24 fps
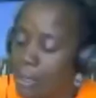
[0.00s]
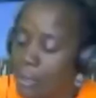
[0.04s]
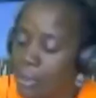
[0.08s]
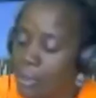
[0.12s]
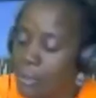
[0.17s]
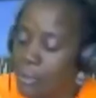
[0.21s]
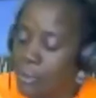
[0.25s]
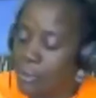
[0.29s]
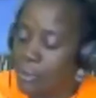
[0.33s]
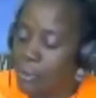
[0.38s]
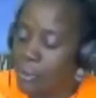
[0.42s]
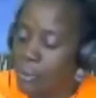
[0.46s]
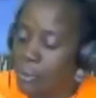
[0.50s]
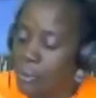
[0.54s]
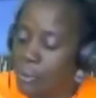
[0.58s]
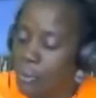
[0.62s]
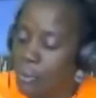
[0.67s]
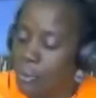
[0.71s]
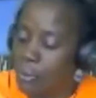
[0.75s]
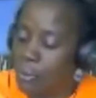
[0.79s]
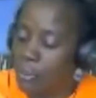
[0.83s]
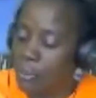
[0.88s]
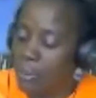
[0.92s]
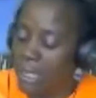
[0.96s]

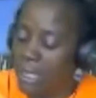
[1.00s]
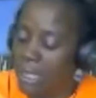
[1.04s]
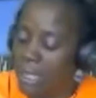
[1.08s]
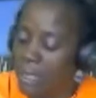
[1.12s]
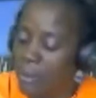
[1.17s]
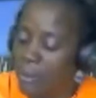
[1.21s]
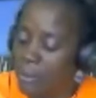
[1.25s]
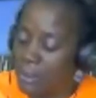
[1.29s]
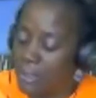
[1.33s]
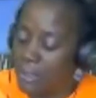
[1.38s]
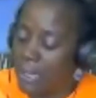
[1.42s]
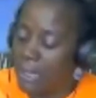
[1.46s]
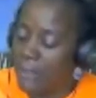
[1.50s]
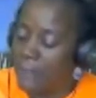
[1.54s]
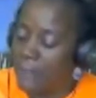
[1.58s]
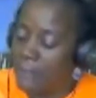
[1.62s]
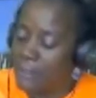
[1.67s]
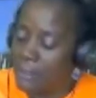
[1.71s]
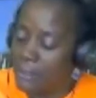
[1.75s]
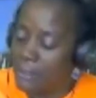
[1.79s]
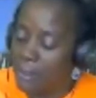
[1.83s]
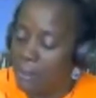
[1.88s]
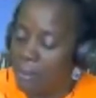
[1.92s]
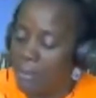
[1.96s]
to be able to have
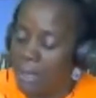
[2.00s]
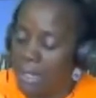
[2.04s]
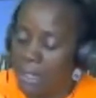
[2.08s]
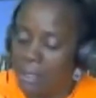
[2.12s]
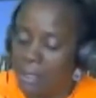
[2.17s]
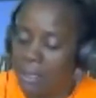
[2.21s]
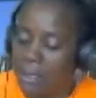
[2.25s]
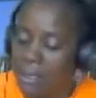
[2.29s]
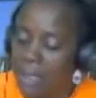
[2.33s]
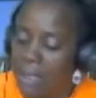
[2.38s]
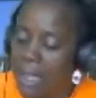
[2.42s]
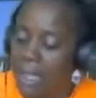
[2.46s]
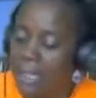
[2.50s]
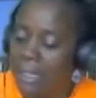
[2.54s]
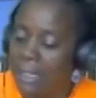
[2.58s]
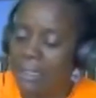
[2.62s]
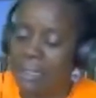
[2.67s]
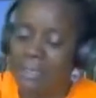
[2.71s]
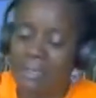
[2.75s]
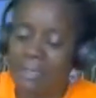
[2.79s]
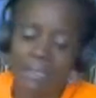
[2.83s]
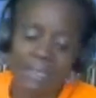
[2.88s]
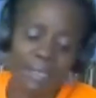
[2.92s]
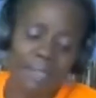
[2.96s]
somebody to call in
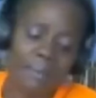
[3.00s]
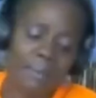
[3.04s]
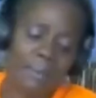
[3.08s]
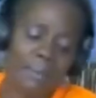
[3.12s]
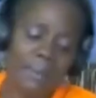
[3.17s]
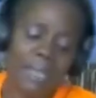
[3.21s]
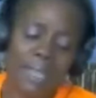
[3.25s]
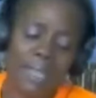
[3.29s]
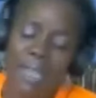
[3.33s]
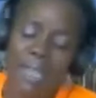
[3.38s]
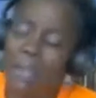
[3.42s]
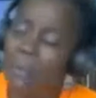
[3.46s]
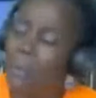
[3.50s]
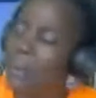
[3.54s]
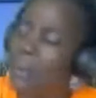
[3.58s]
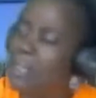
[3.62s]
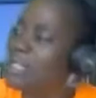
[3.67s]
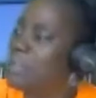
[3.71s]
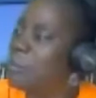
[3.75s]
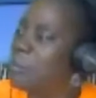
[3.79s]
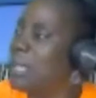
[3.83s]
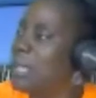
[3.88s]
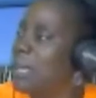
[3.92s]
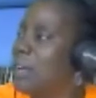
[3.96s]
and say, man, I want
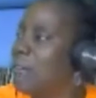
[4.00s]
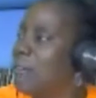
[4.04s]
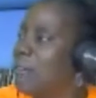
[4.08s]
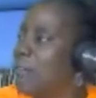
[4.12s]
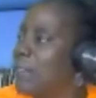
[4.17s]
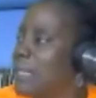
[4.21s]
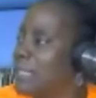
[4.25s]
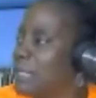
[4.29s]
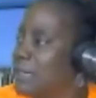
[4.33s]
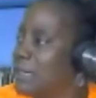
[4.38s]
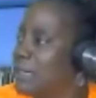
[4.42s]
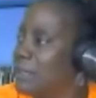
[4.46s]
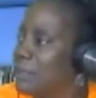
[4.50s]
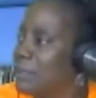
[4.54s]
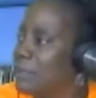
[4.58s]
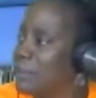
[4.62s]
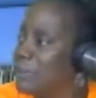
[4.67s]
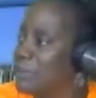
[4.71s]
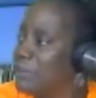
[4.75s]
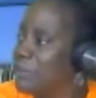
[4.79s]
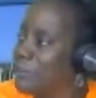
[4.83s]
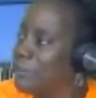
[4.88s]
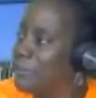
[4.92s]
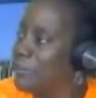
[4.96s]
to be a writer,
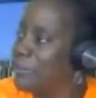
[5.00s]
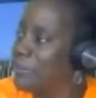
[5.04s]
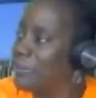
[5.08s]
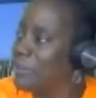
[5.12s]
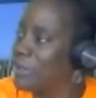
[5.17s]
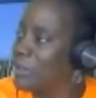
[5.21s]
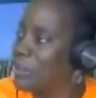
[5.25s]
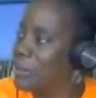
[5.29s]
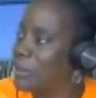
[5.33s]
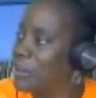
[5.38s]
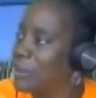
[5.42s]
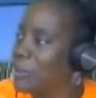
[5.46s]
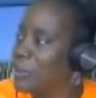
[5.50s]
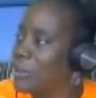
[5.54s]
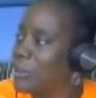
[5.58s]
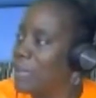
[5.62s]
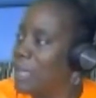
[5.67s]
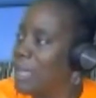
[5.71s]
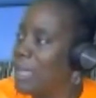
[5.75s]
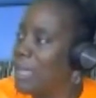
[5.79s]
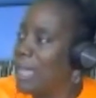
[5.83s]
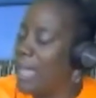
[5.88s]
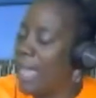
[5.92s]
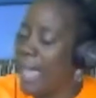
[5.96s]

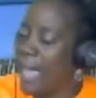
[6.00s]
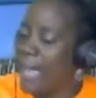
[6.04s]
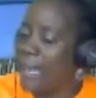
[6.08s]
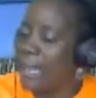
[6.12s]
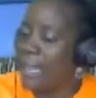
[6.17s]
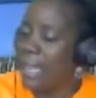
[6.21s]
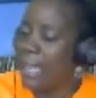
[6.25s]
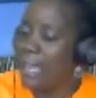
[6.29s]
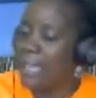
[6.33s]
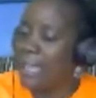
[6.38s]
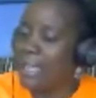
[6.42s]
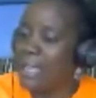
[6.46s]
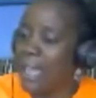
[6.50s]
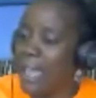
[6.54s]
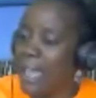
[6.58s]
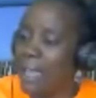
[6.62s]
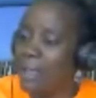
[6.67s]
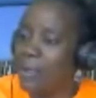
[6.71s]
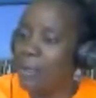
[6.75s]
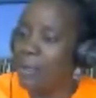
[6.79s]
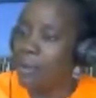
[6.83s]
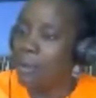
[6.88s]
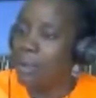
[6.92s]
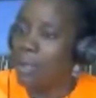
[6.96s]
And
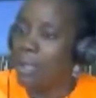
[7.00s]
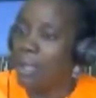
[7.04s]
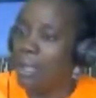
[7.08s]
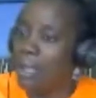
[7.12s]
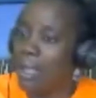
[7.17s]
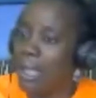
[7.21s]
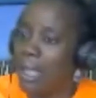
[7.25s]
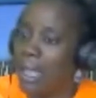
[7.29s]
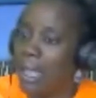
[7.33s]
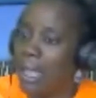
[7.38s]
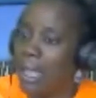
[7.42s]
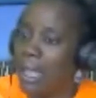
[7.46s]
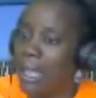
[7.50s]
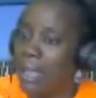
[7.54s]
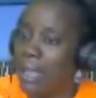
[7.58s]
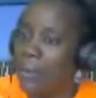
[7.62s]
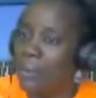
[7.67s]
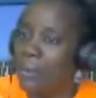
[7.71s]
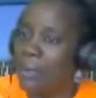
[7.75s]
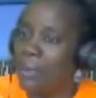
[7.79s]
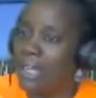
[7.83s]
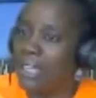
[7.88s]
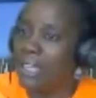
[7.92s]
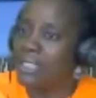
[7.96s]
I
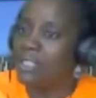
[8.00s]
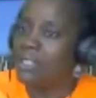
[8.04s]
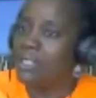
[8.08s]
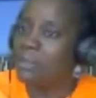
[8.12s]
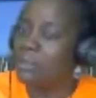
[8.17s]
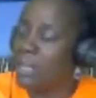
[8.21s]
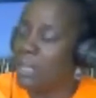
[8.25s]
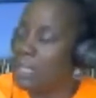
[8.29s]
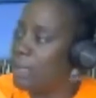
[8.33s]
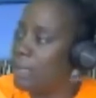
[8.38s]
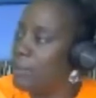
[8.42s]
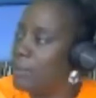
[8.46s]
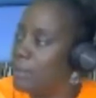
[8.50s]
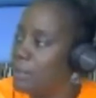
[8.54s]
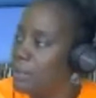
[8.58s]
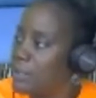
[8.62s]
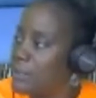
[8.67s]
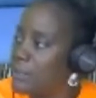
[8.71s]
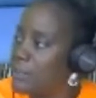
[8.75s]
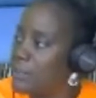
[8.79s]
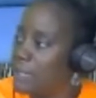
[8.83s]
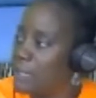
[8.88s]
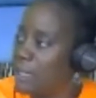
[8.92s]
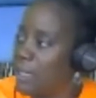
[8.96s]
would like to be able to
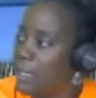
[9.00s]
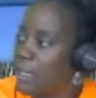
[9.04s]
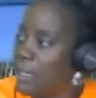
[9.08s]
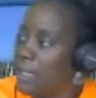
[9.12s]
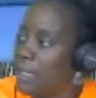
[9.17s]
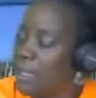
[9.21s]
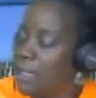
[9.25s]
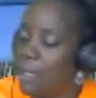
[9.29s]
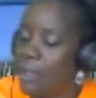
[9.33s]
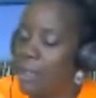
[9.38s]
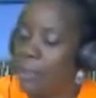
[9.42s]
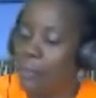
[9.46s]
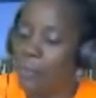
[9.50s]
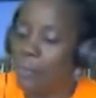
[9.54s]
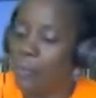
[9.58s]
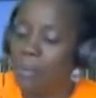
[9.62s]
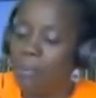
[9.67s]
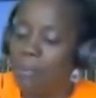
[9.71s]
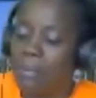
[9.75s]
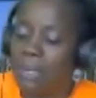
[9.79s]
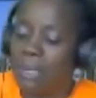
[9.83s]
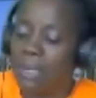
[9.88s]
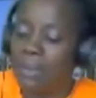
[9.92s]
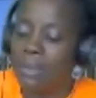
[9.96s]
say, well,
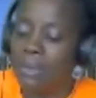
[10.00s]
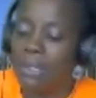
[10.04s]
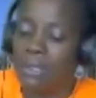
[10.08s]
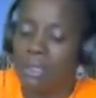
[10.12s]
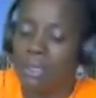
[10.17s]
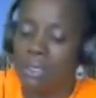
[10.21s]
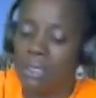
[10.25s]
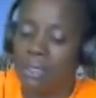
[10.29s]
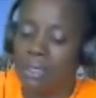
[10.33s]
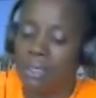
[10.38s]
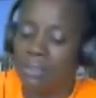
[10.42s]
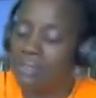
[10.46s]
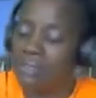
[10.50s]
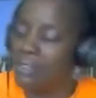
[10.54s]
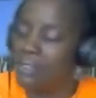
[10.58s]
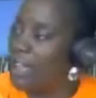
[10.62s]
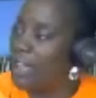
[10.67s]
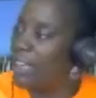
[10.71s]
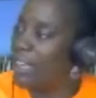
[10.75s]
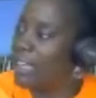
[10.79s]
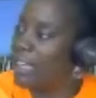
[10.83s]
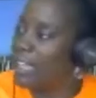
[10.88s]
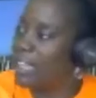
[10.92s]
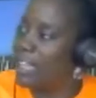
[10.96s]
maybe you need to
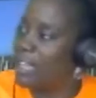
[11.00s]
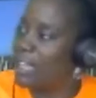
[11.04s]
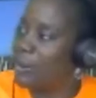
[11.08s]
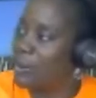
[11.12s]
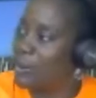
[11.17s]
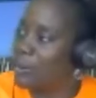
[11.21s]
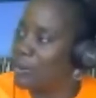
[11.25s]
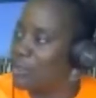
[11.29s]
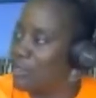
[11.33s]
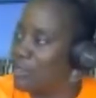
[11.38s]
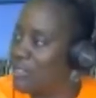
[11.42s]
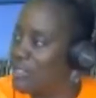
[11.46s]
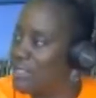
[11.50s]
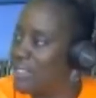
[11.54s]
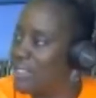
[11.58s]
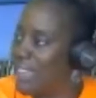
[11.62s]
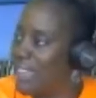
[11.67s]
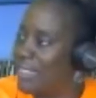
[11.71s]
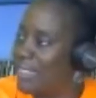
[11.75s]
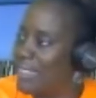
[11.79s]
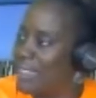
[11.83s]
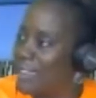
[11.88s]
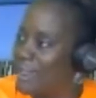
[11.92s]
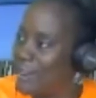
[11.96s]
start here or
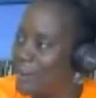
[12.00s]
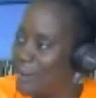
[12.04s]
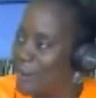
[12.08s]
start there.